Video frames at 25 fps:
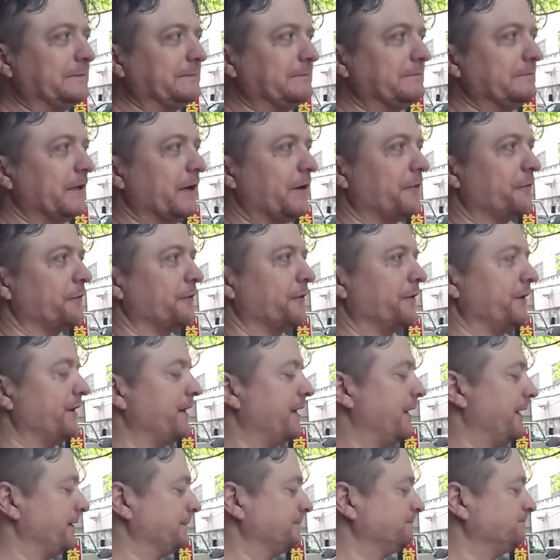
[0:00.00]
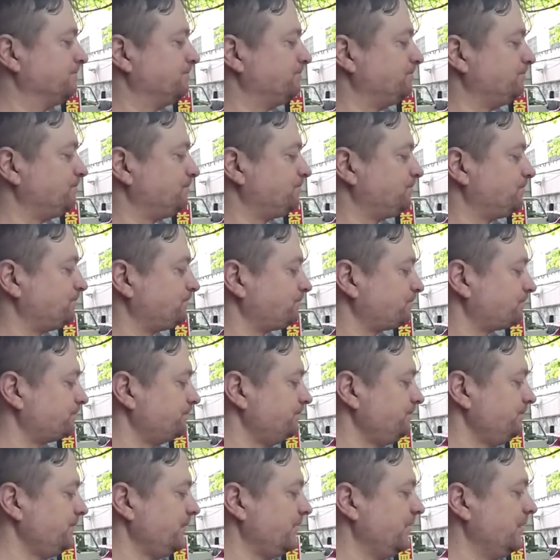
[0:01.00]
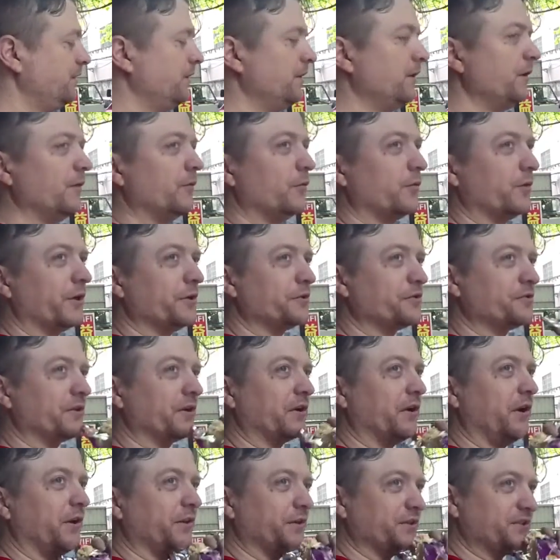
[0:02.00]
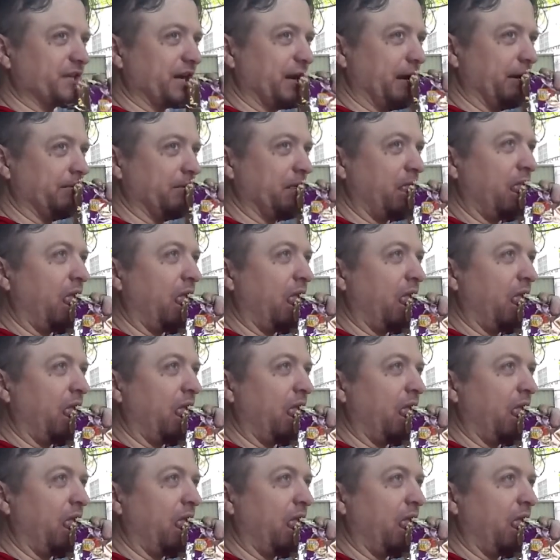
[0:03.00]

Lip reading: Not really what I drink all the time,